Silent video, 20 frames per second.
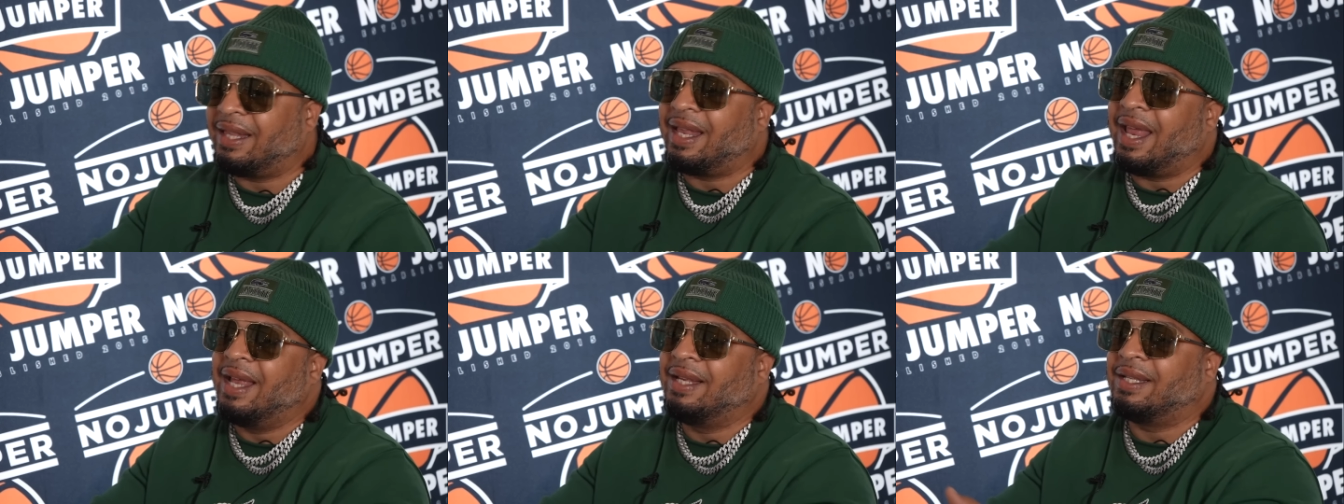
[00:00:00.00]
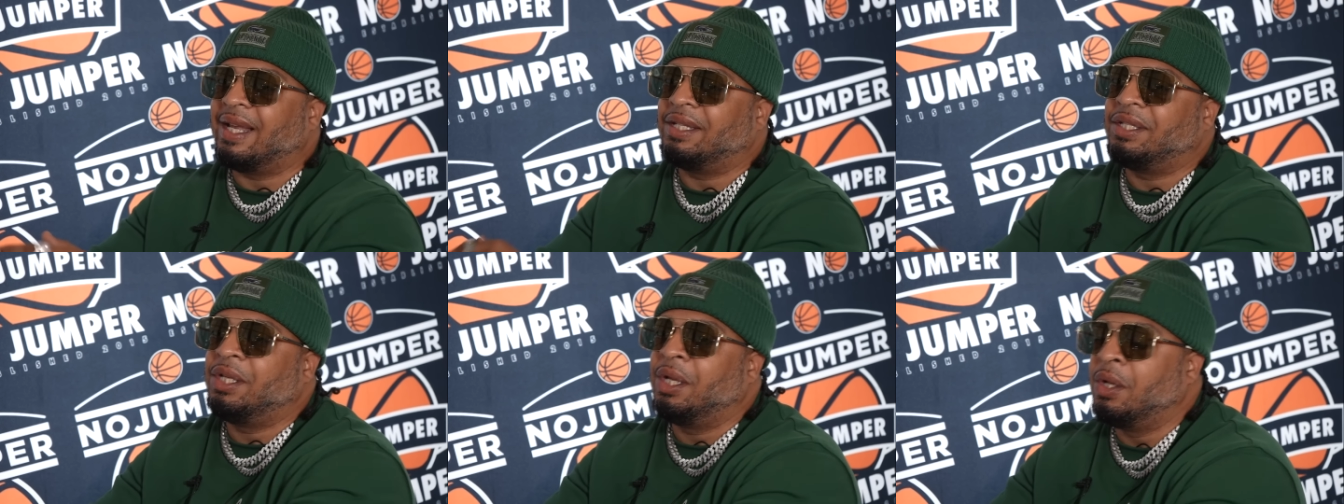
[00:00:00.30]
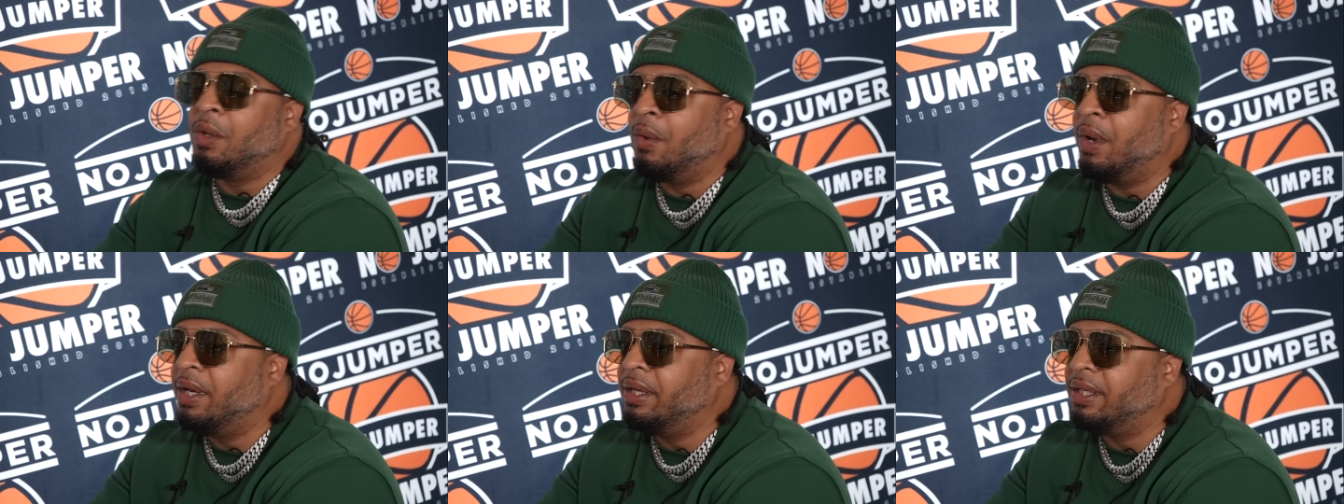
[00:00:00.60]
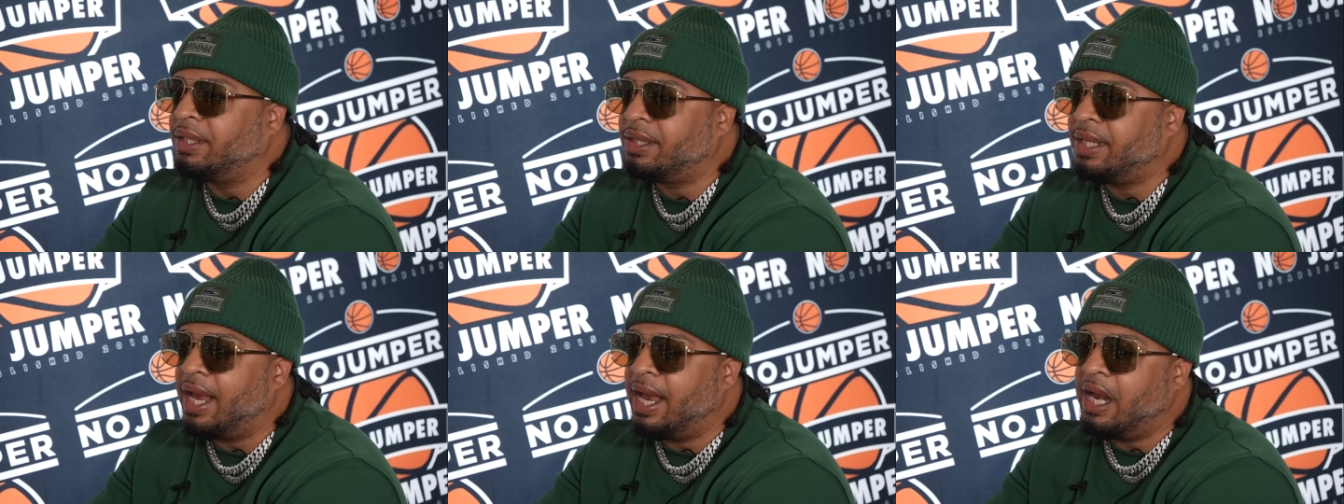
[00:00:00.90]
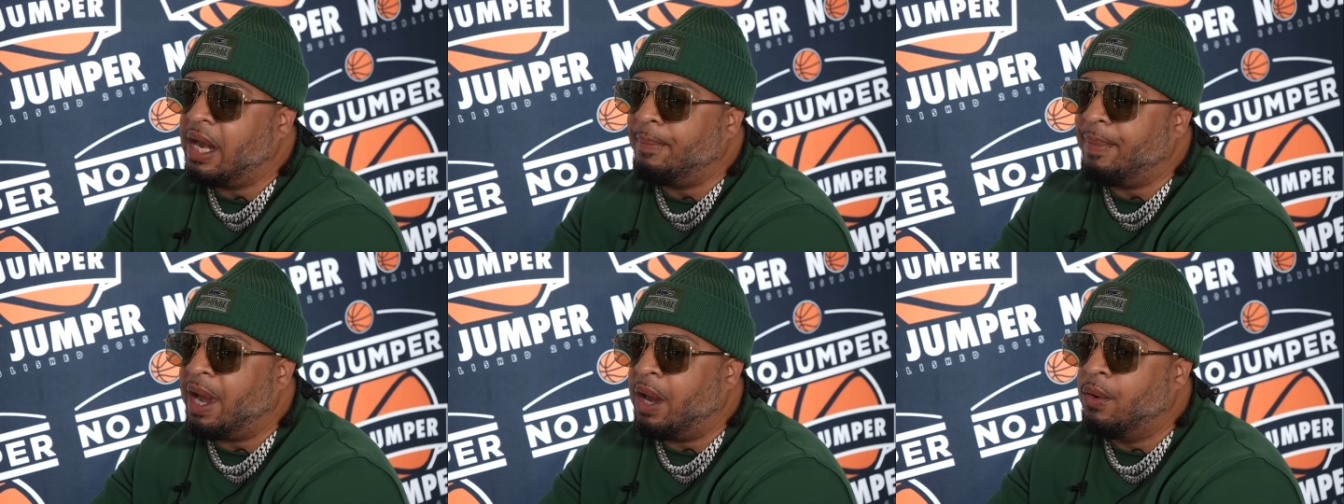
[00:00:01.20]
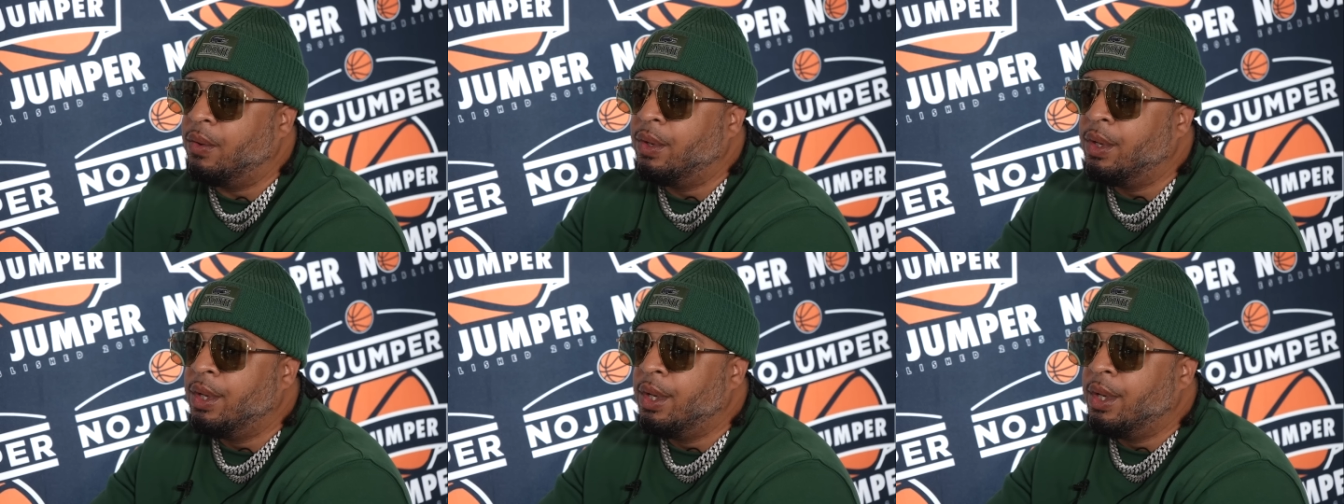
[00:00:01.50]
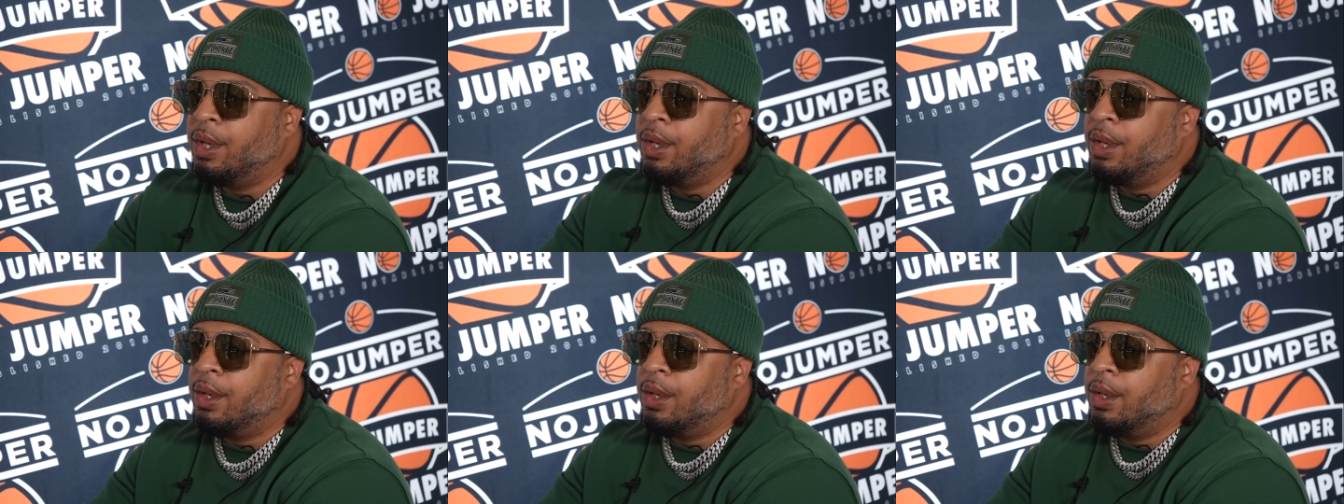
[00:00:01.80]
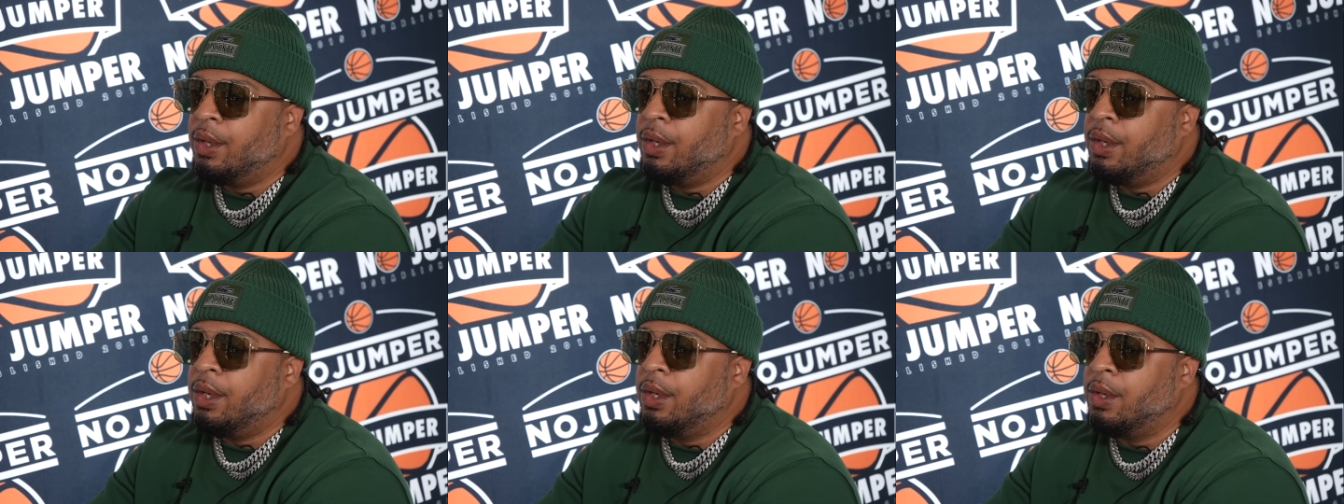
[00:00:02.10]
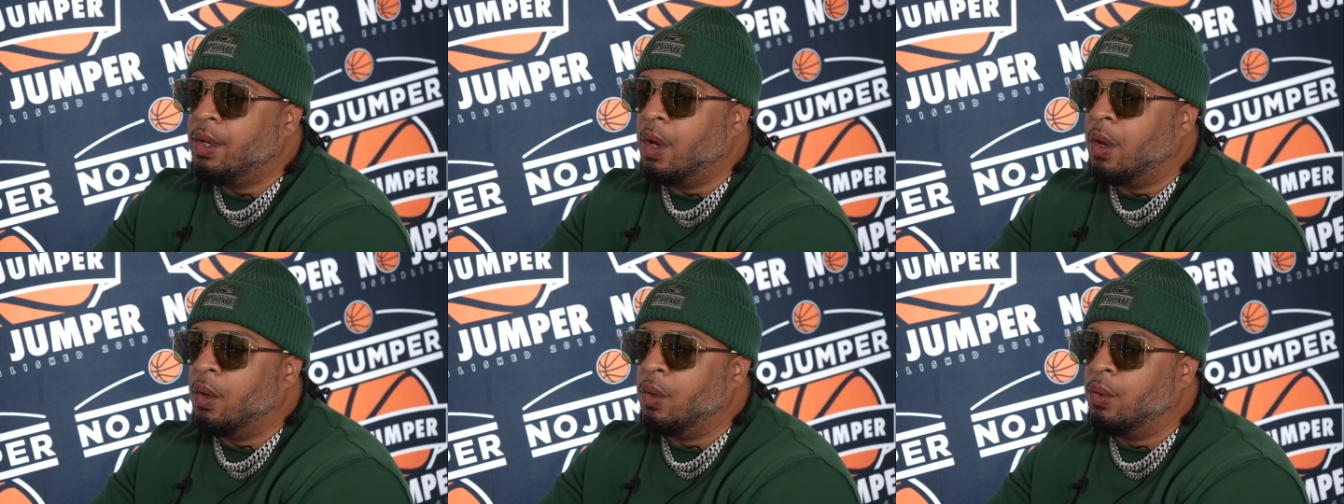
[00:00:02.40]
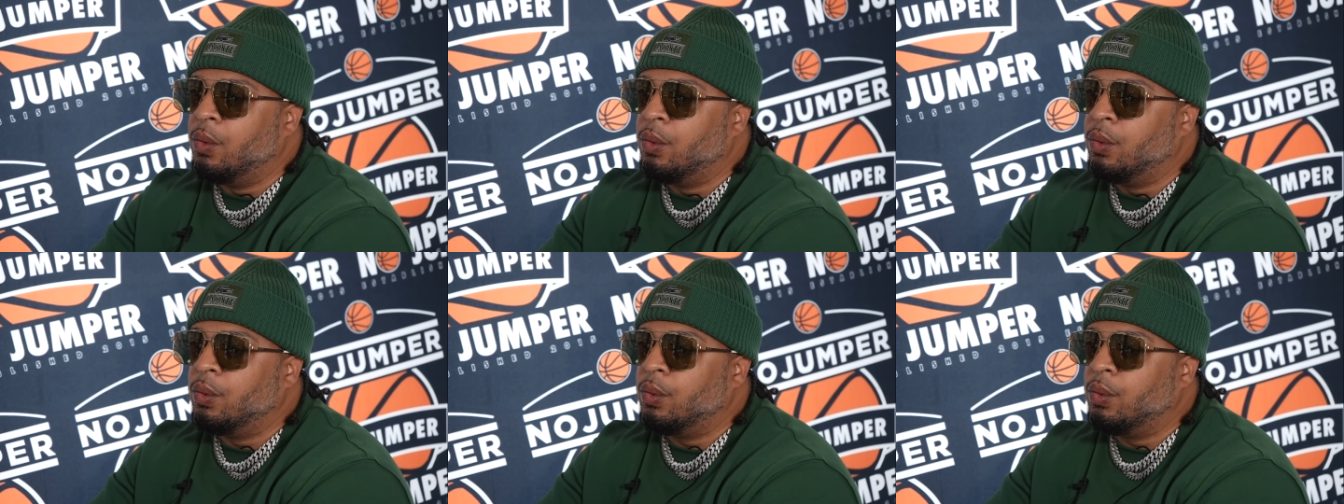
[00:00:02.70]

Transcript: of things I still don't understand about you know,